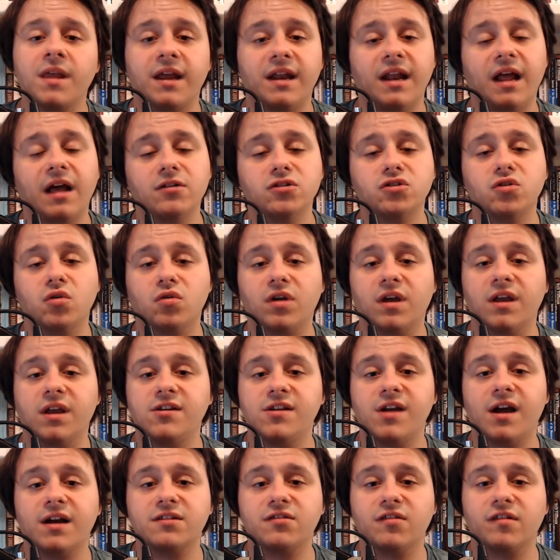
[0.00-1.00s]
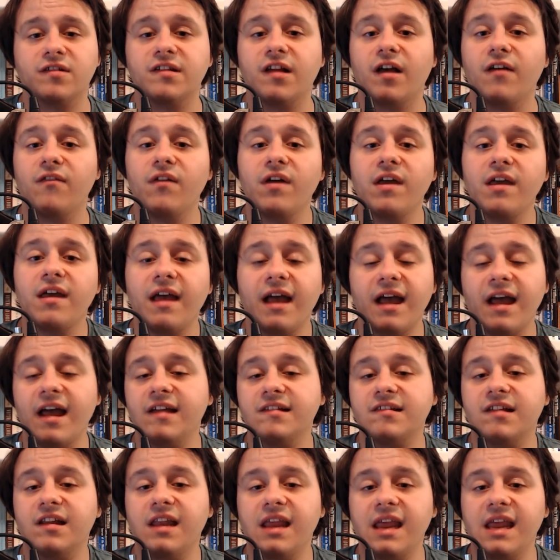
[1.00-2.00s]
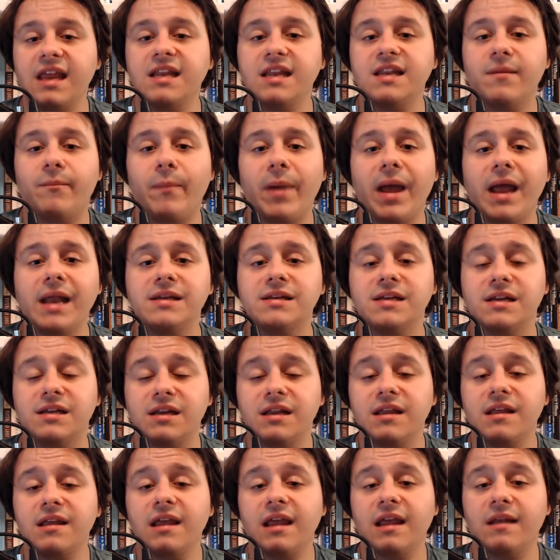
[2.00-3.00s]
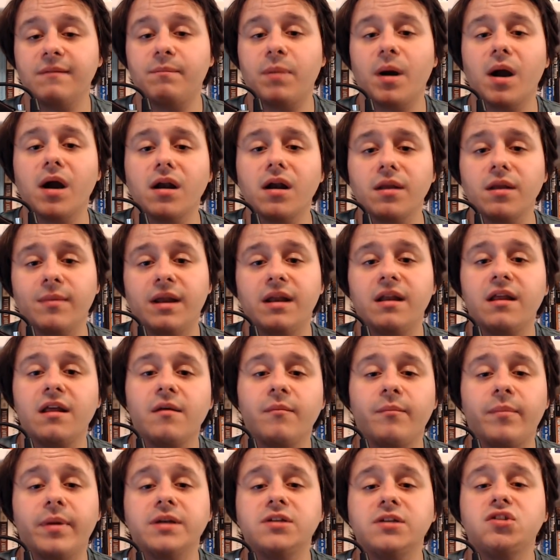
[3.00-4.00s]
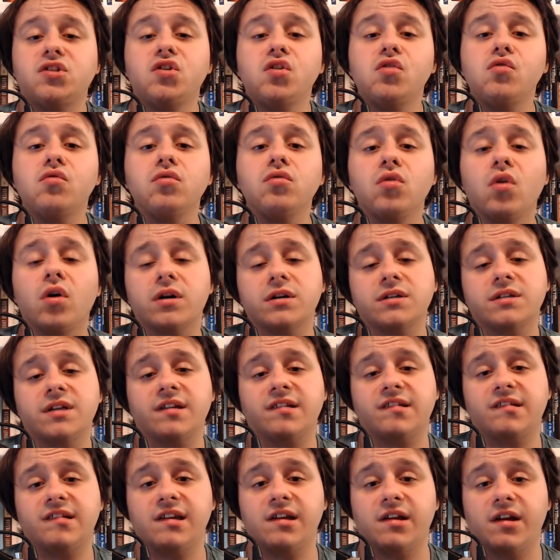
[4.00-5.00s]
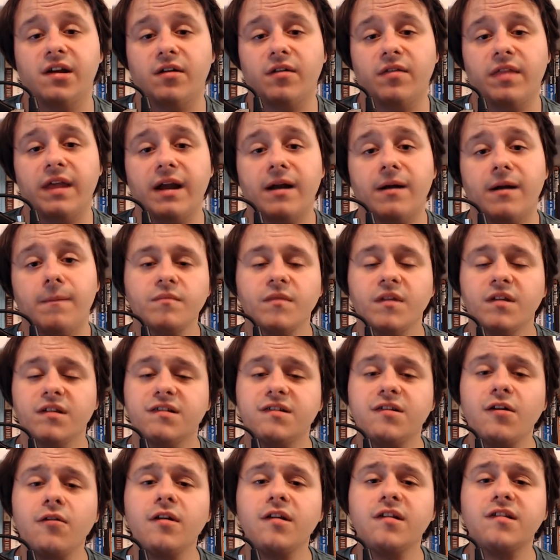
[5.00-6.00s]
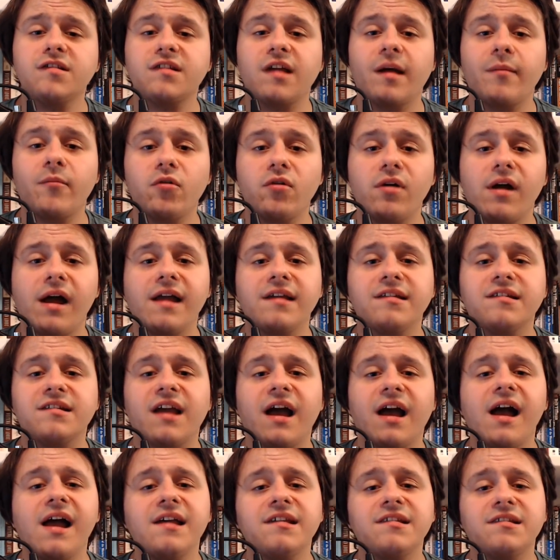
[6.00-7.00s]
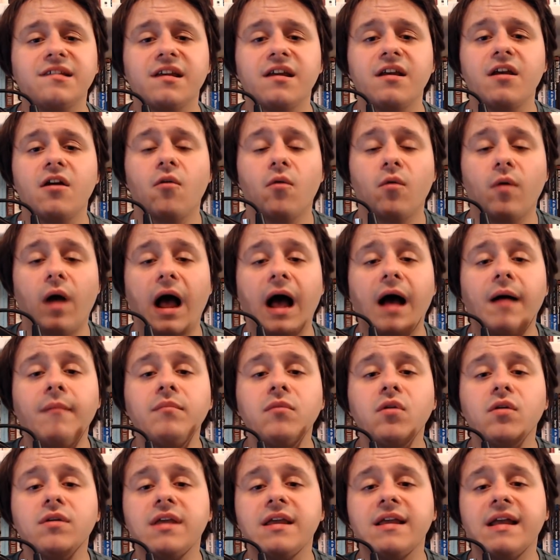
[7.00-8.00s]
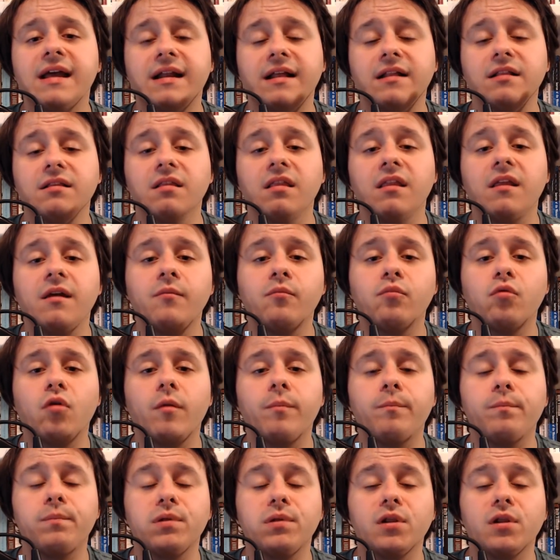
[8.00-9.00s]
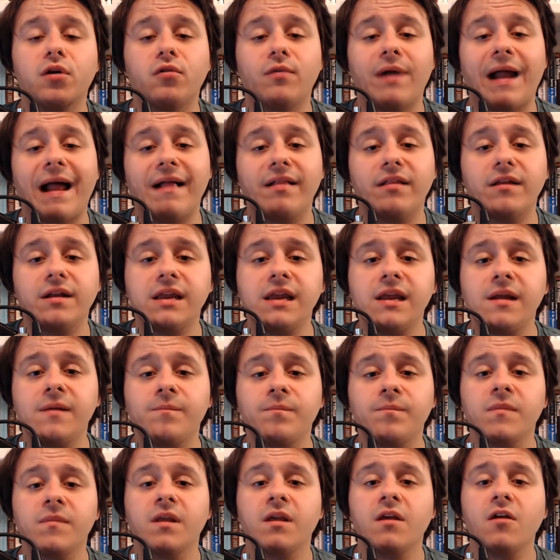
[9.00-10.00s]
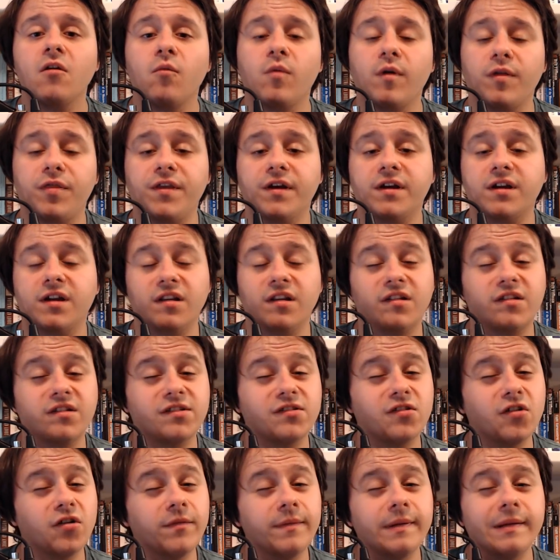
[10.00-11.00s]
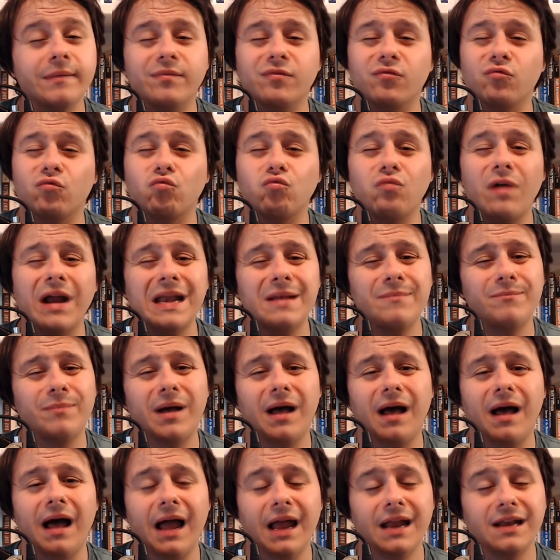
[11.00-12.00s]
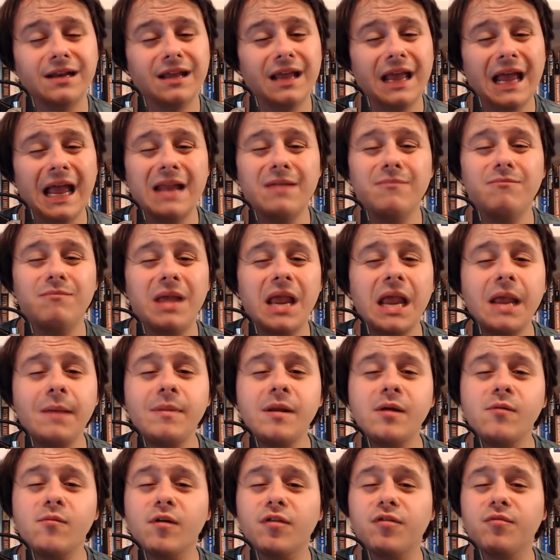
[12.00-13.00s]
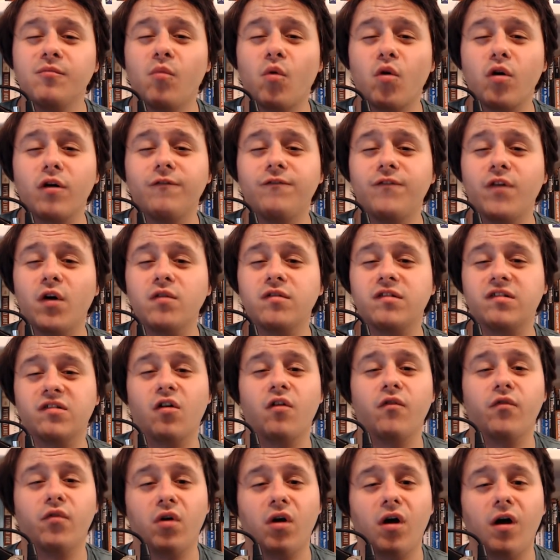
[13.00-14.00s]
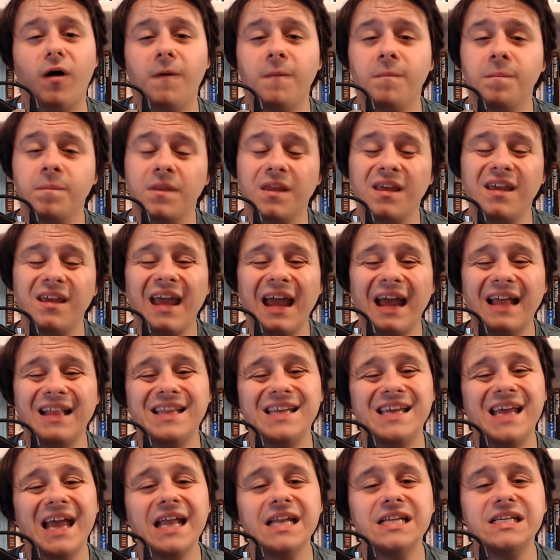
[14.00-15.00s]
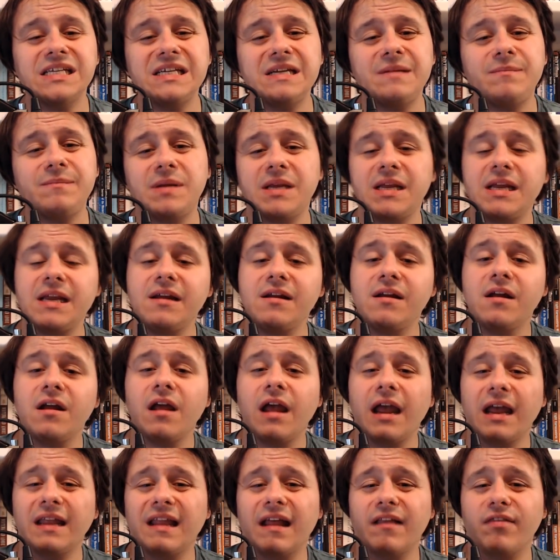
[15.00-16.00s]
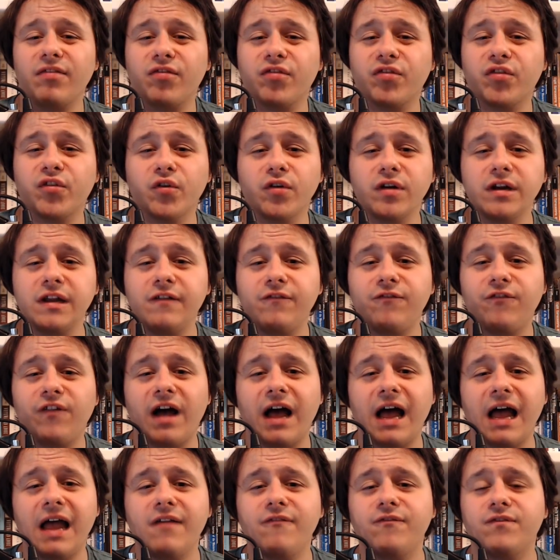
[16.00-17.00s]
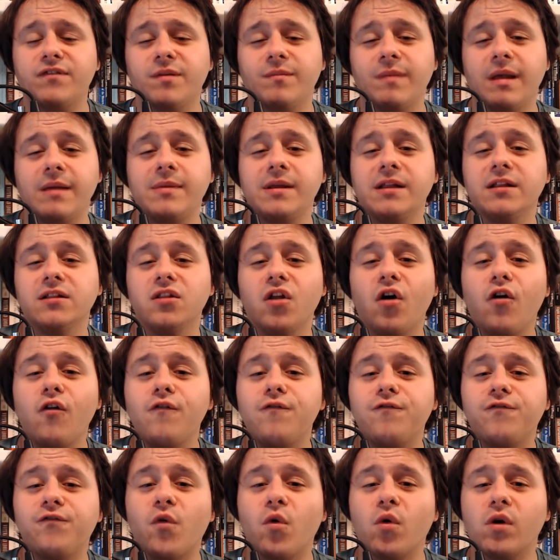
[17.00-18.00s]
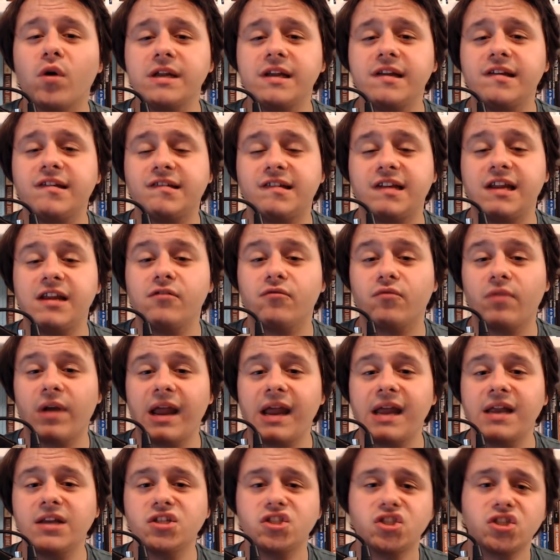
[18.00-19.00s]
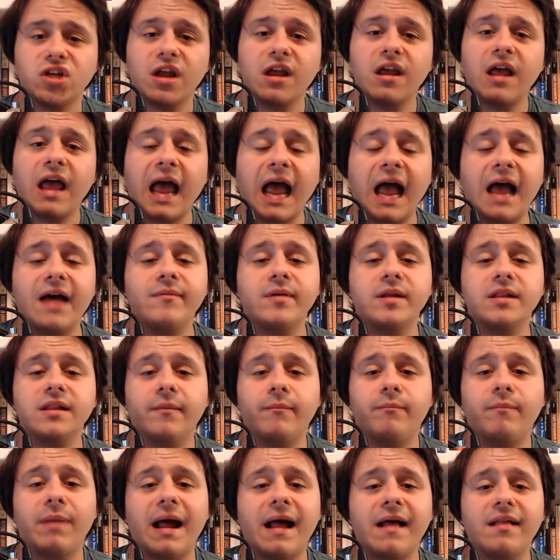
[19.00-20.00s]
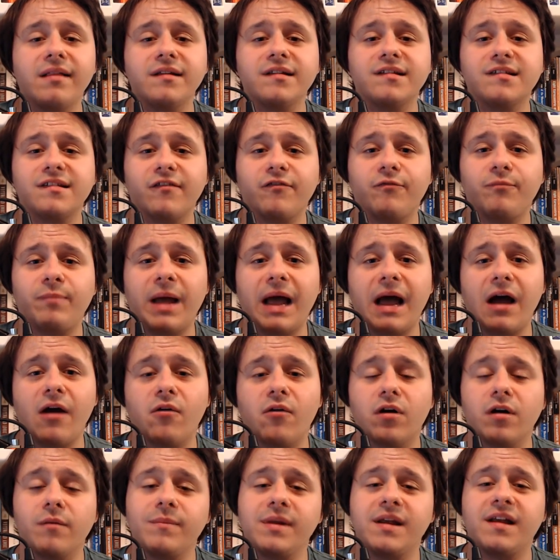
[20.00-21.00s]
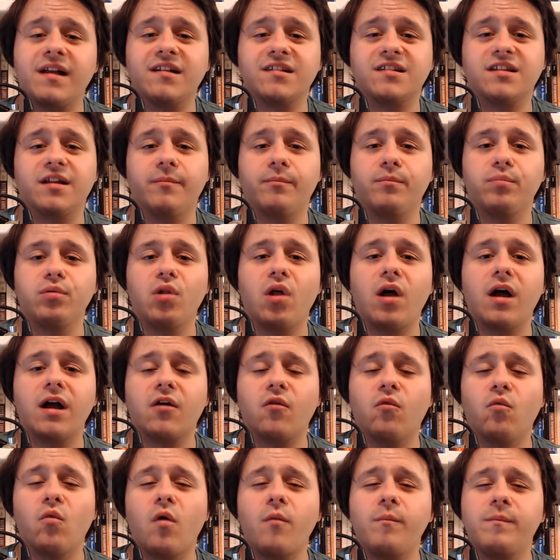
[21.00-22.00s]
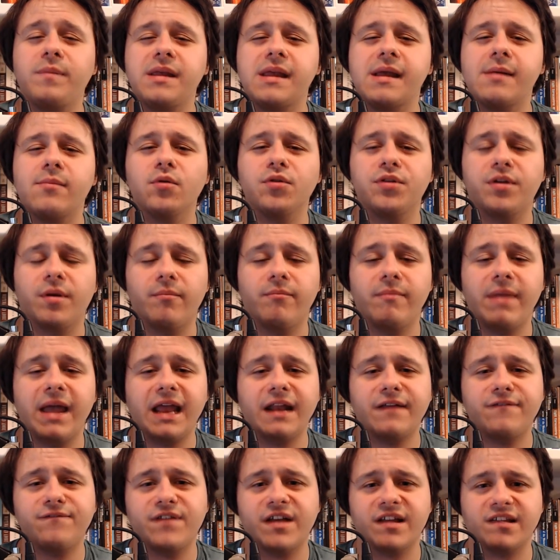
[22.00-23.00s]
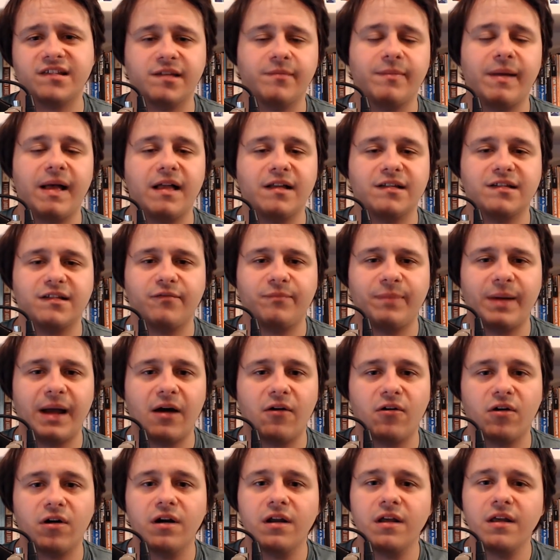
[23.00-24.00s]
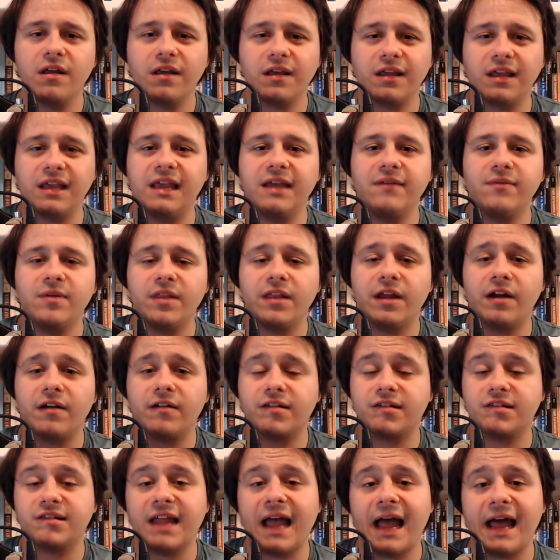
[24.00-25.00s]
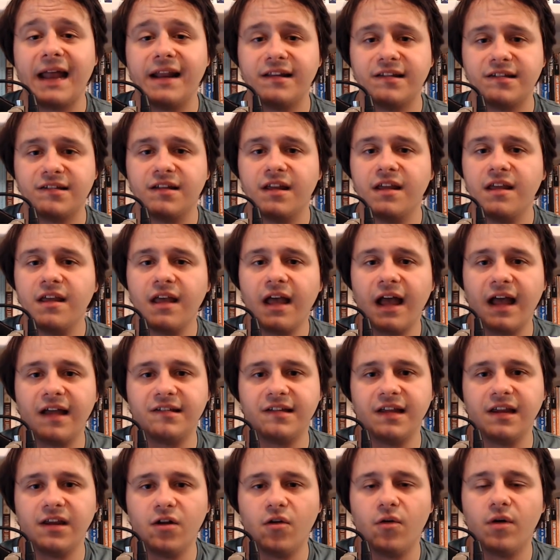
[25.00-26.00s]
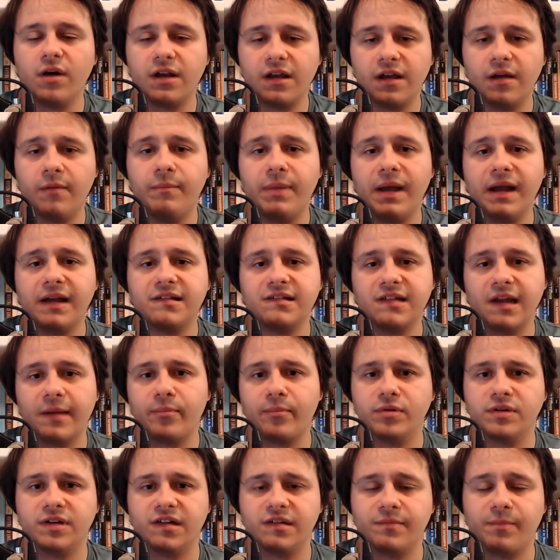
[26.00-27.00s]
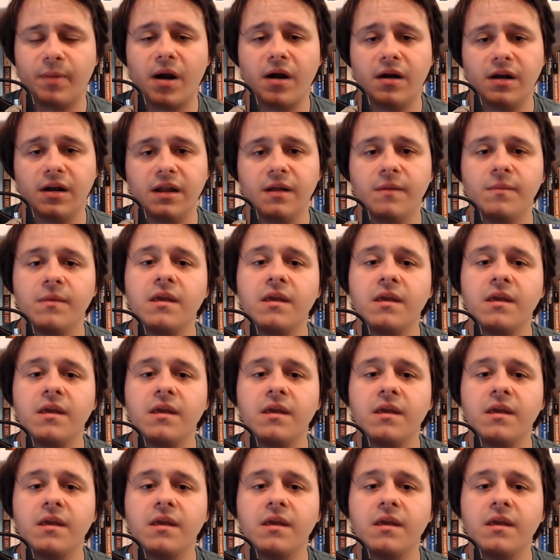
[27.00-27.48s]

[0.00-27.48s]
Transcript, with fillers: how she'll conduct herself as an independent in Parliament, but do look to see her there. So to summarize, guys, I'm looking at a Liberal plurality with the Conservatives right behind and maybe with more votes overall. And the NDP in that 35 to maybe low 40 seat range, having the balance of power because the Bloc won't be able to manifest the balance of power given their status as a, a Quebec separatist party.